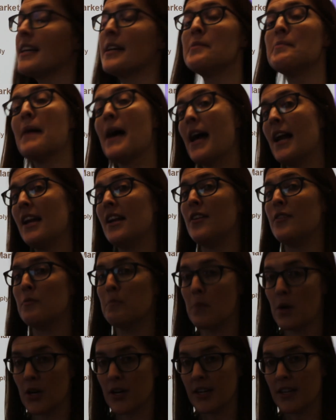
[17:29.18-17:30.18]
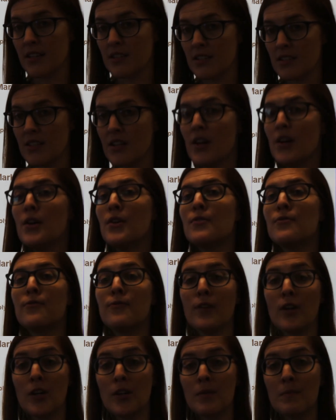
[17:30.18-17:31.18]
competitive market,
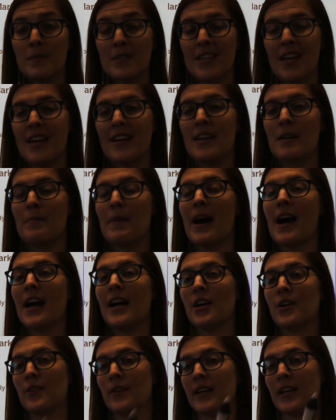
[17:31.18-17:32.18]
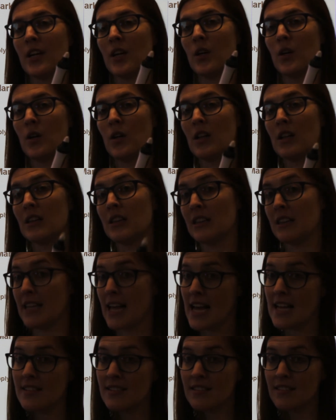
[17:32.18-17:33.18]
firms end up hiring
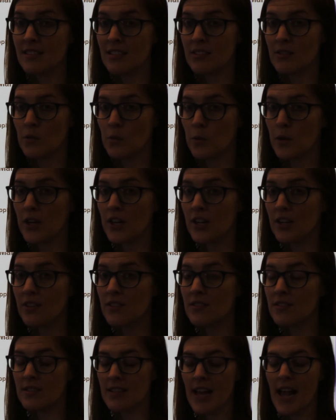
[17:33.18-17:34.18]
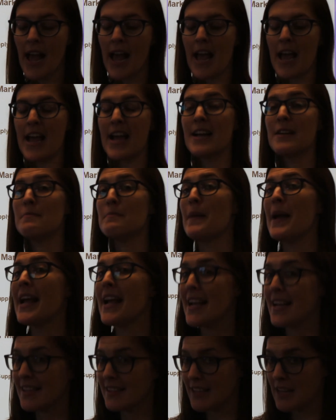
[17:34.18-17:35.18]
less workers and
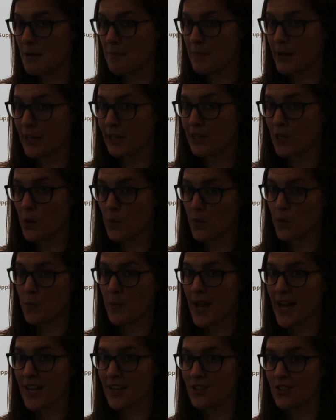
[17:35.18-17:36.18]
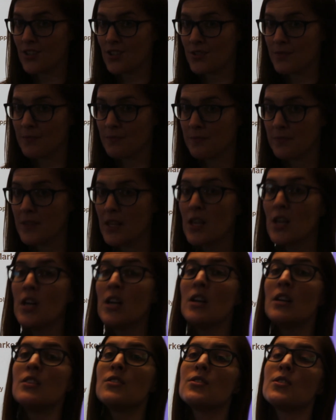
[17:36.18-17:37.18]
paying them a lower wage.
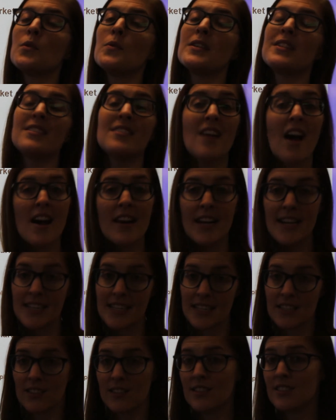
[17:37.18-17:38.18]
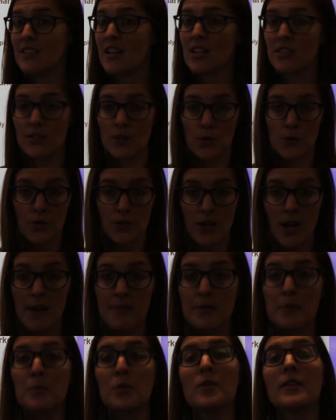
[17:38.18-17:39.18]
So it's not ideal, it's not socially
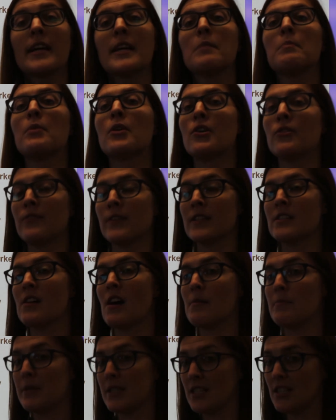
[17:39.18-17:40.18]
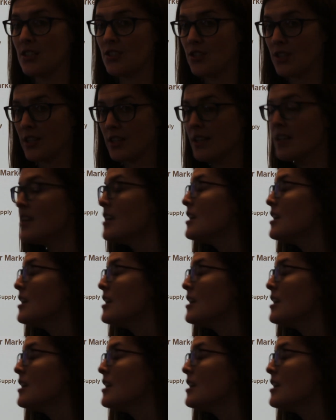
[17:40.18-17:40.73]
optimal like perfect competition.